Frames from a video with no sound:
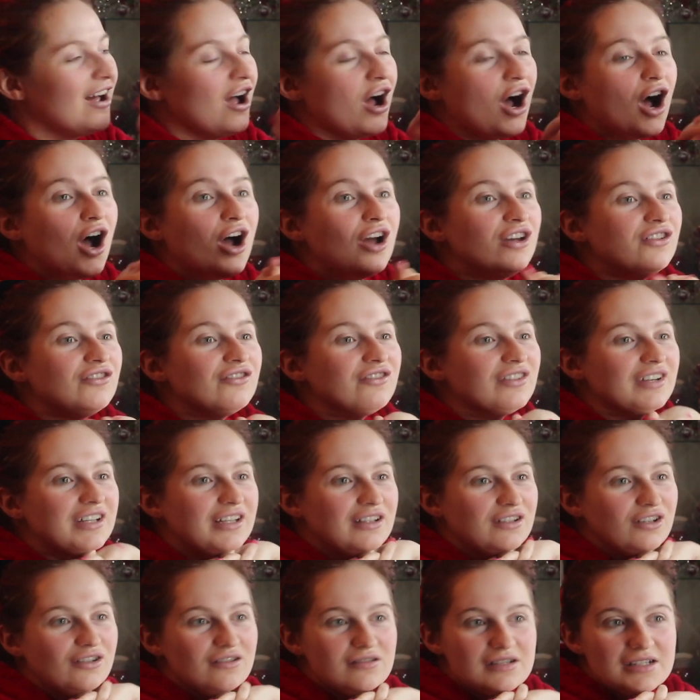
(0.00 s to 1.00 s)
hopefully
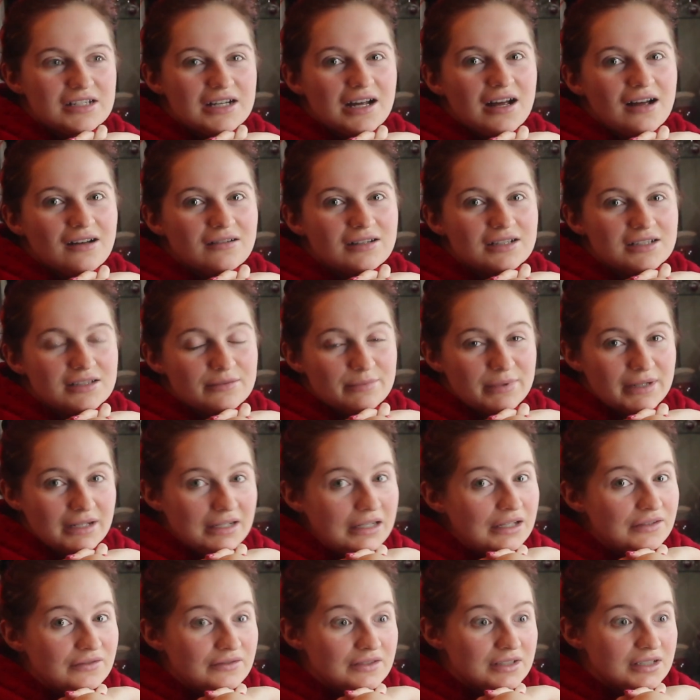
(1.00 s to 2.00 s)
lockdown has been
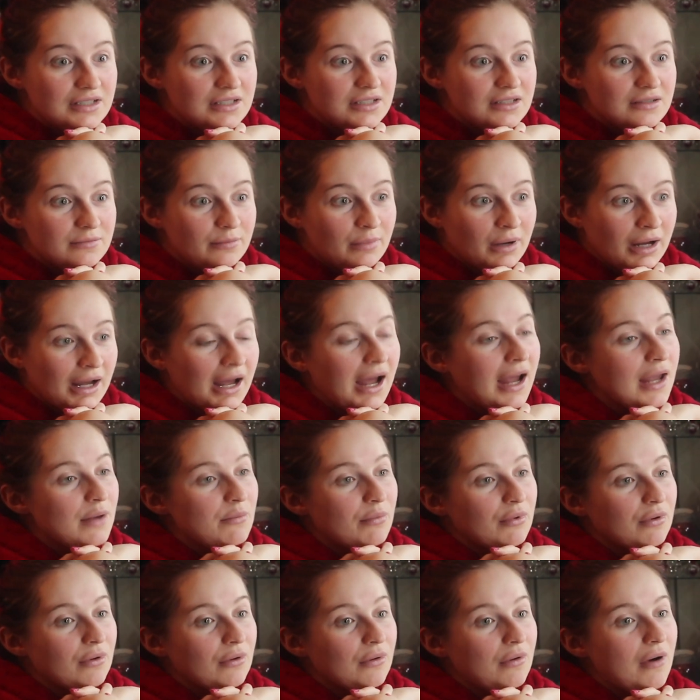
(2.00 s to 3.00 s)
lifted by
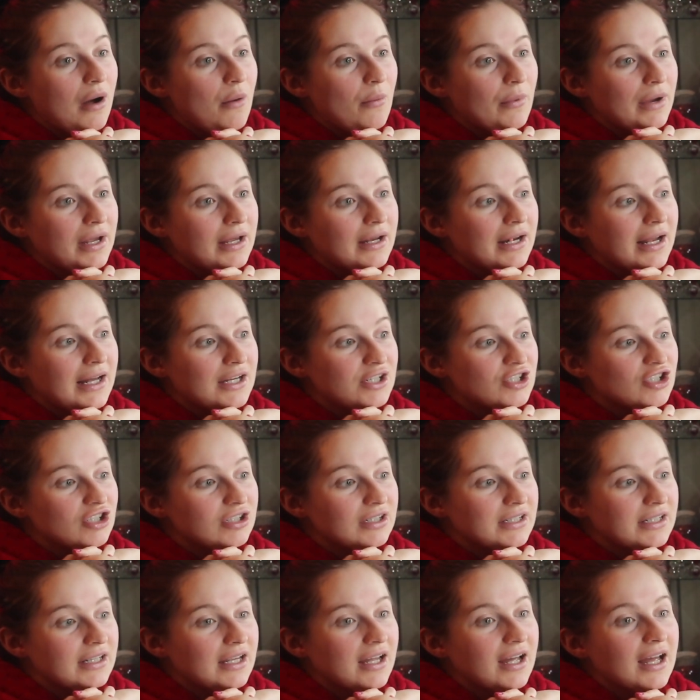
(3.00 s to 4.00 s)
April and we can
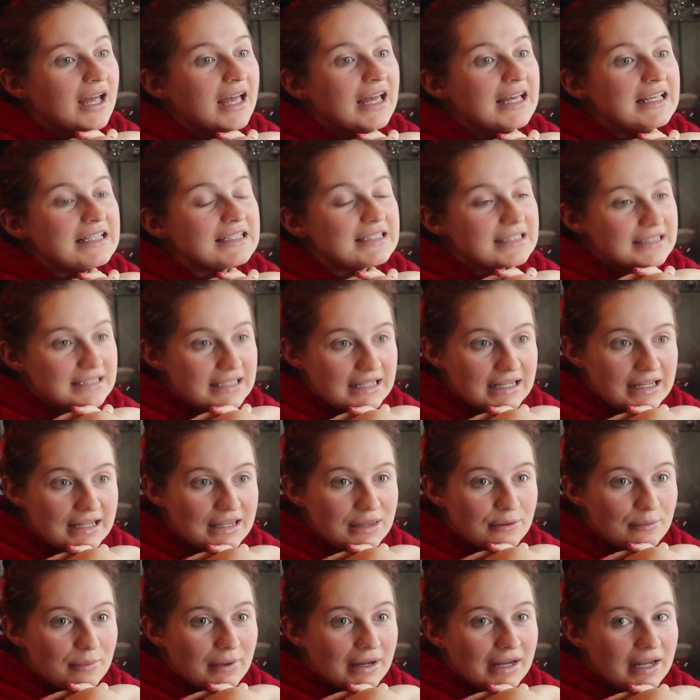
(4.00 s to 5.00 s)
actually see
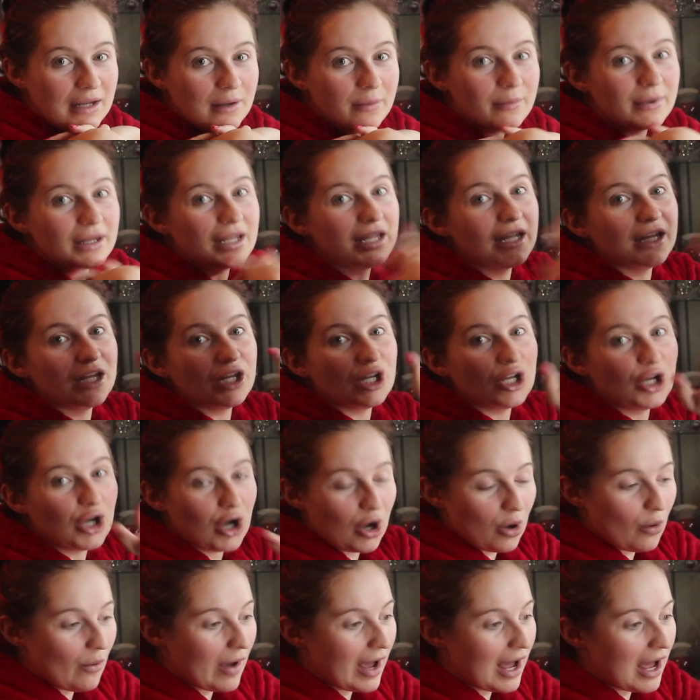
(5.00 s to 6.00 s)
the baby, go
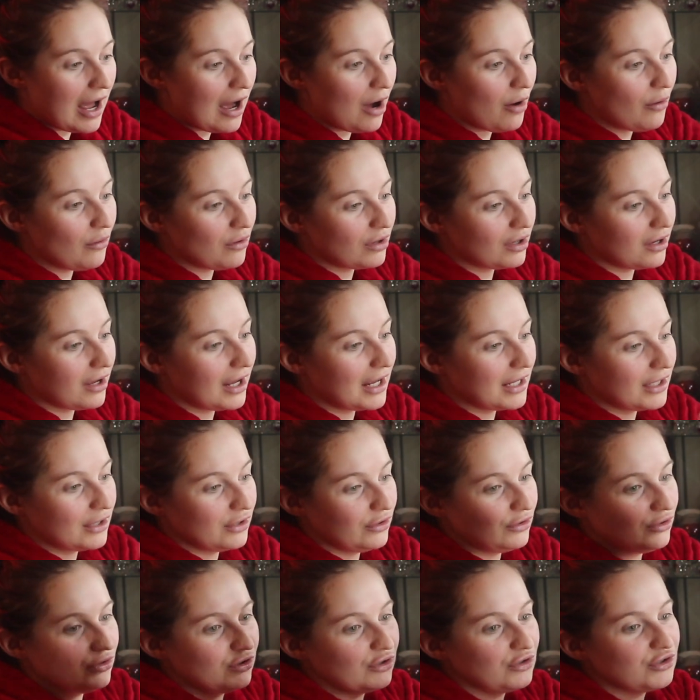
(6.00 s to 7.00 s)
out, like,
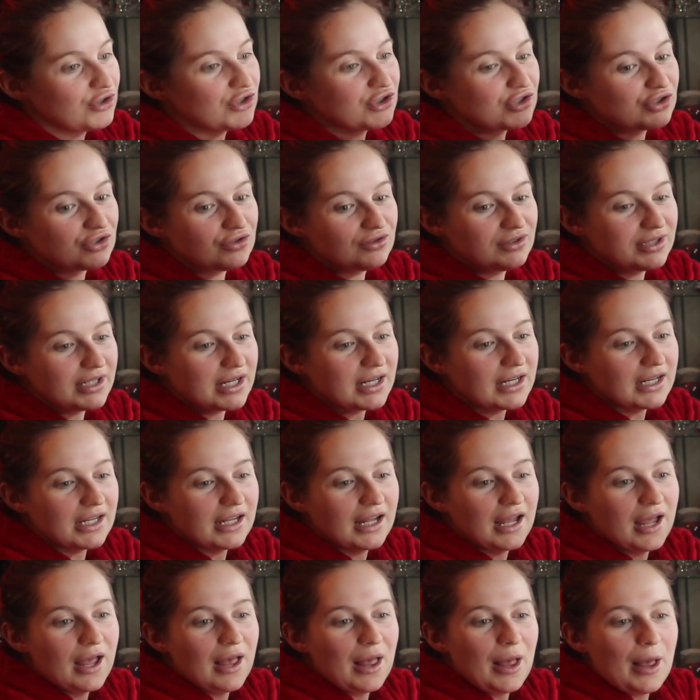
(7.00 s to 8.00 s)
you know, just create
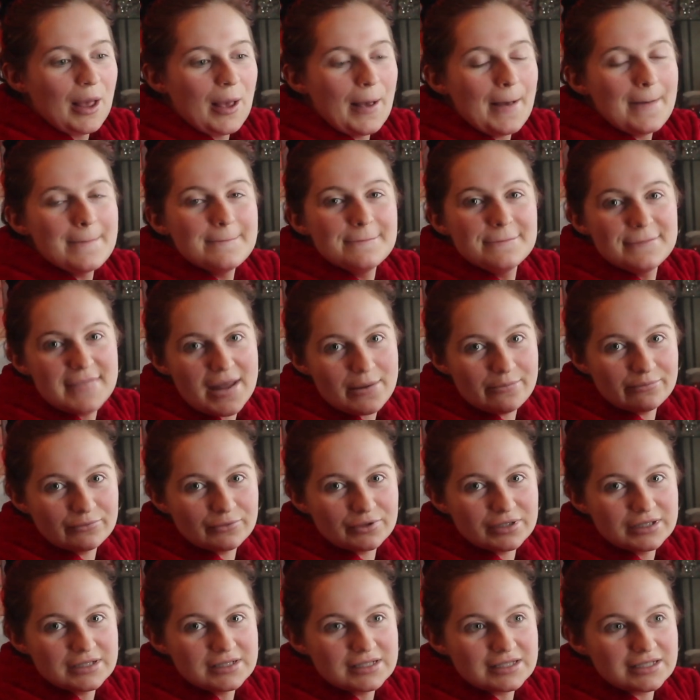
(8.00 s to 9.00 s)

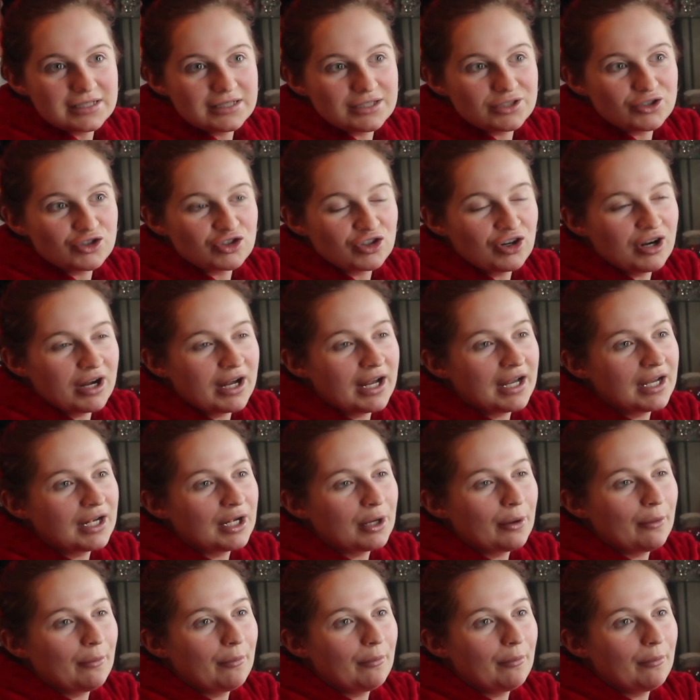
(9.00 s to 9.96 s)
memories and try and